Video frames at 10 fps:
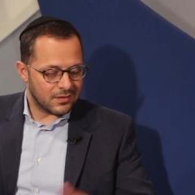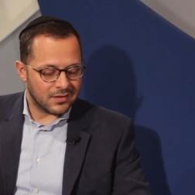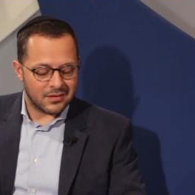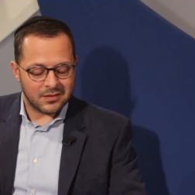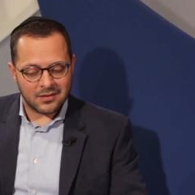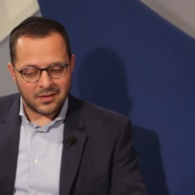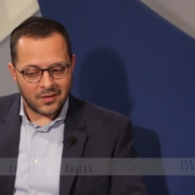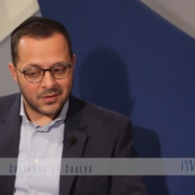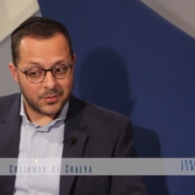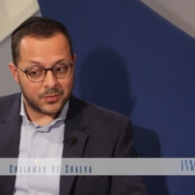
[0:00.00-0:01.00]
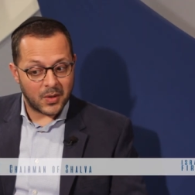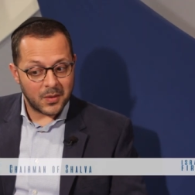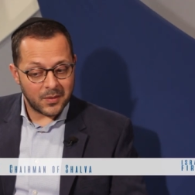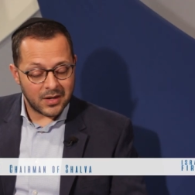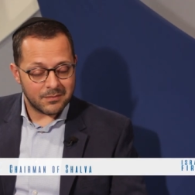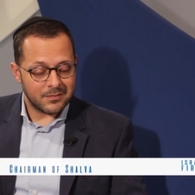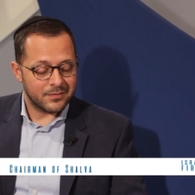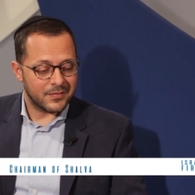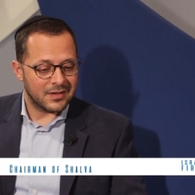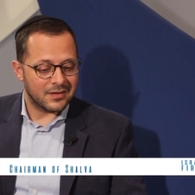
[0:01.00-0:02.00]
uh, along the program.
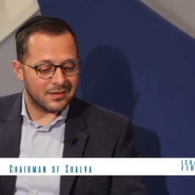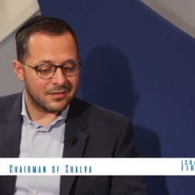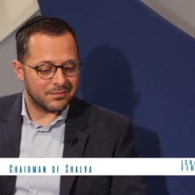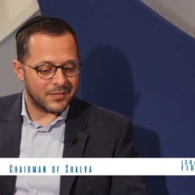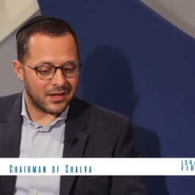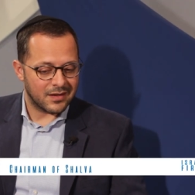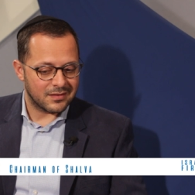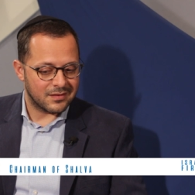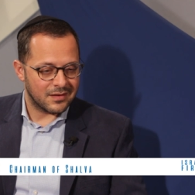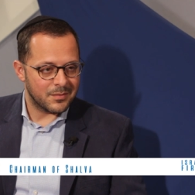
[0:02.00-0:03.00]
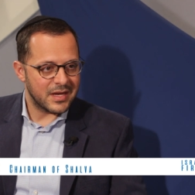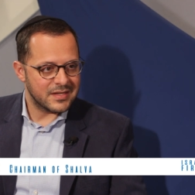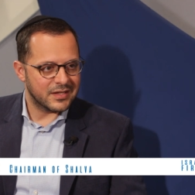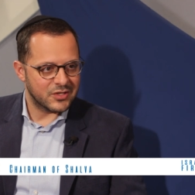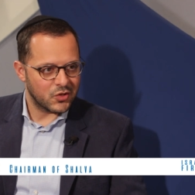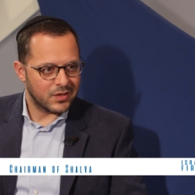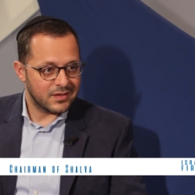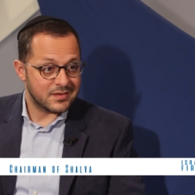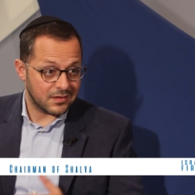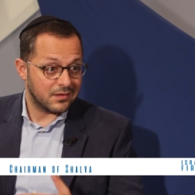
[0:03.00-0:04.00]
Uh, had an amazing journey,
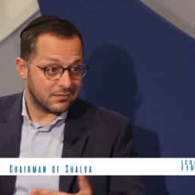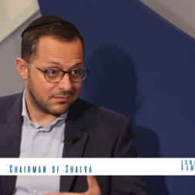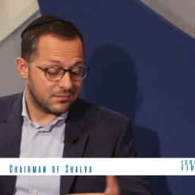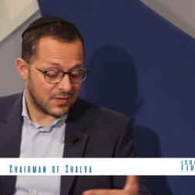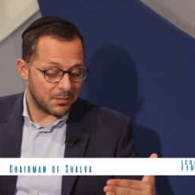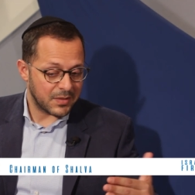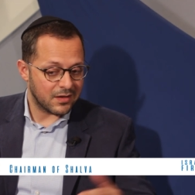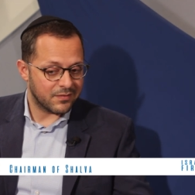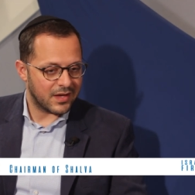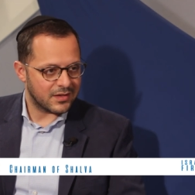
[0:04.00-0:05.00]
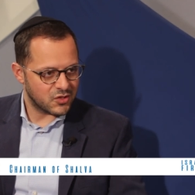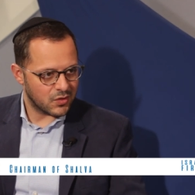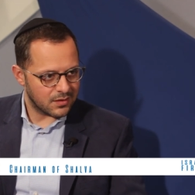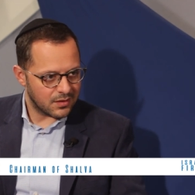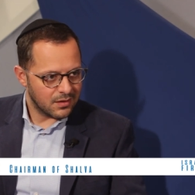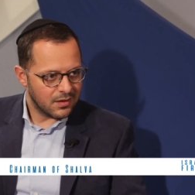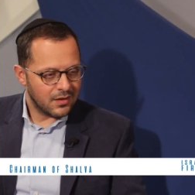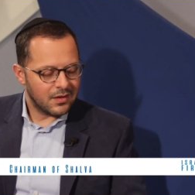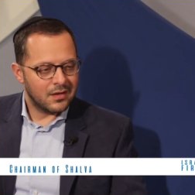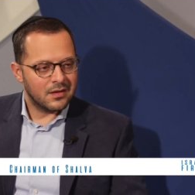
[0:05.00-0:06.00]
still in the middle of that journey,
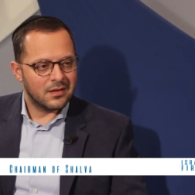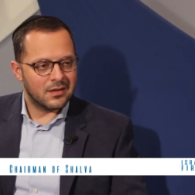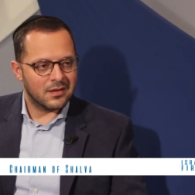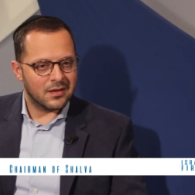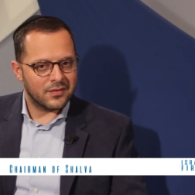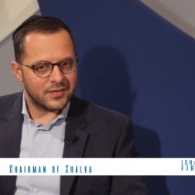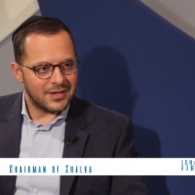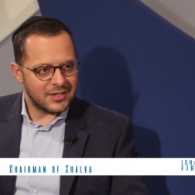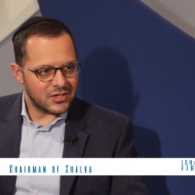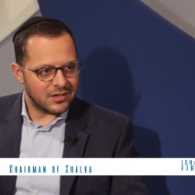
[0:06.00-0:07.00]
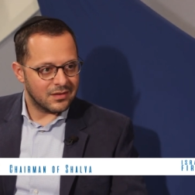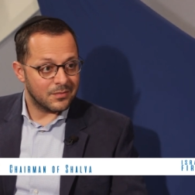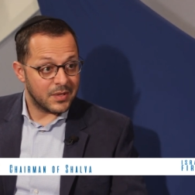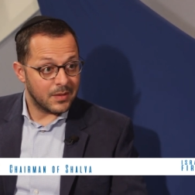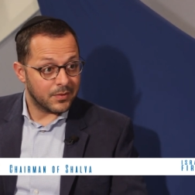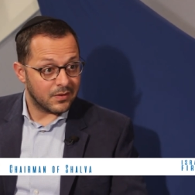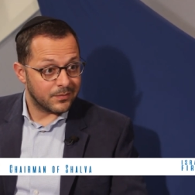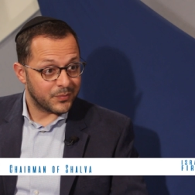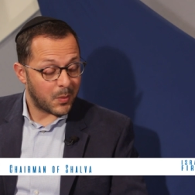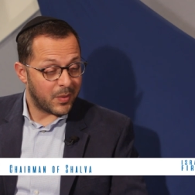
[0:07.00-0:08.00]
uh, of teaching people
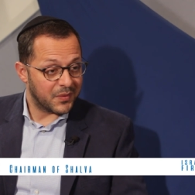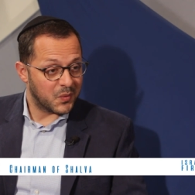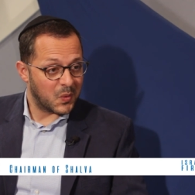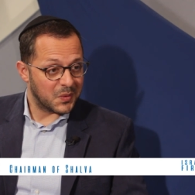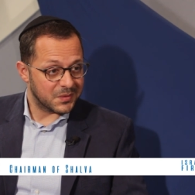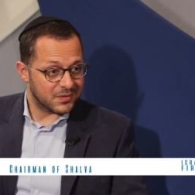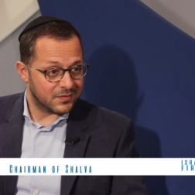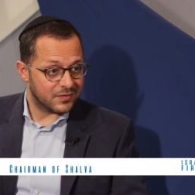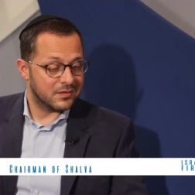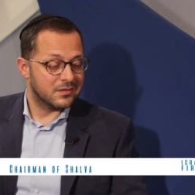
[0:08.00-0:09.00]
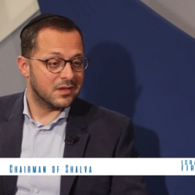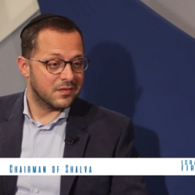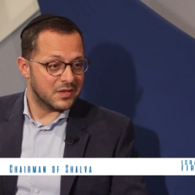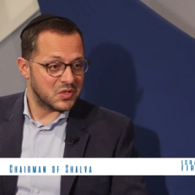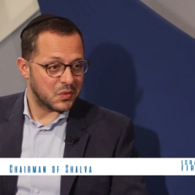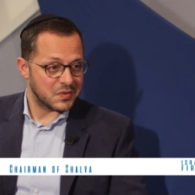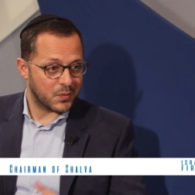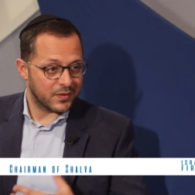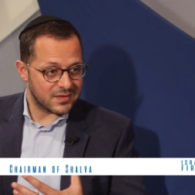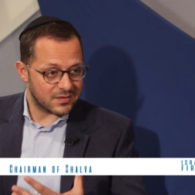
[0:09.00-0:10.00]
about the world of individuals
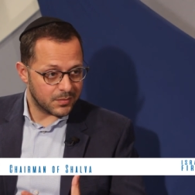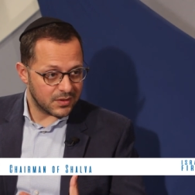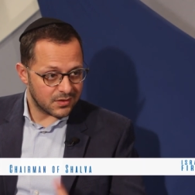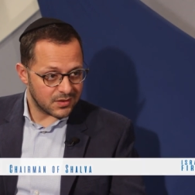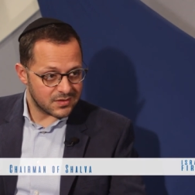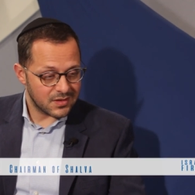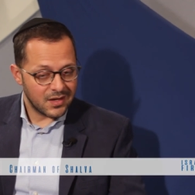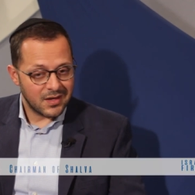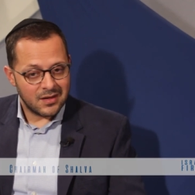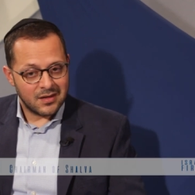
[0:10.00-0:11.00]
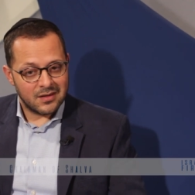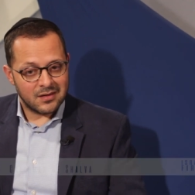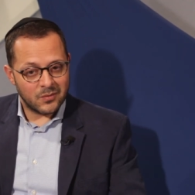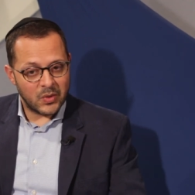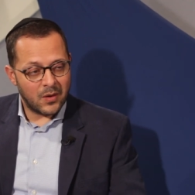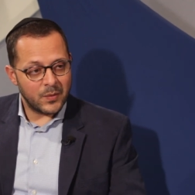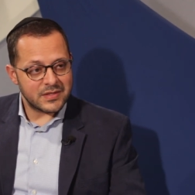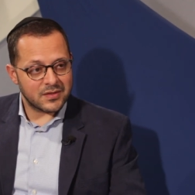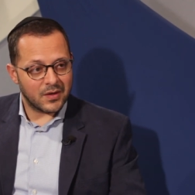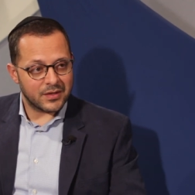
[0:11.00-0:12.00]
with disabilities. We
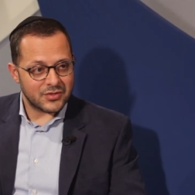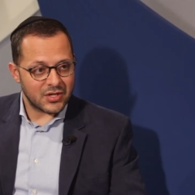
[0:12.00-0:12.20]
always talk at